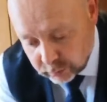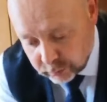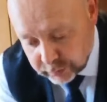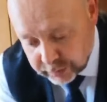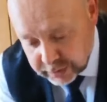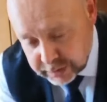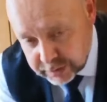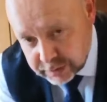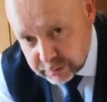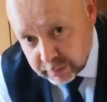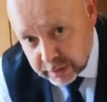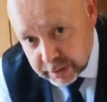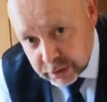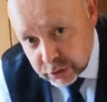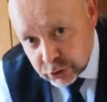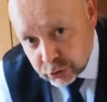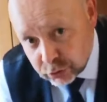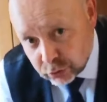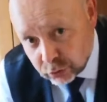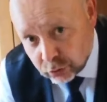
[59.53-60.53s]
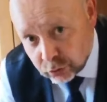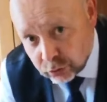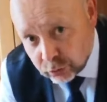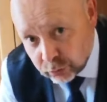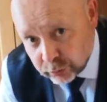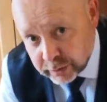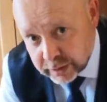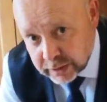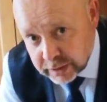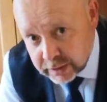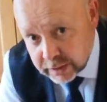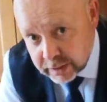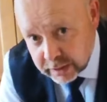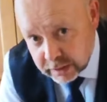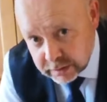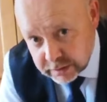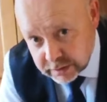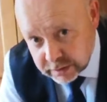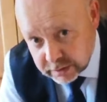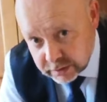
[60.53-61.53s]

We need to make sure that we connect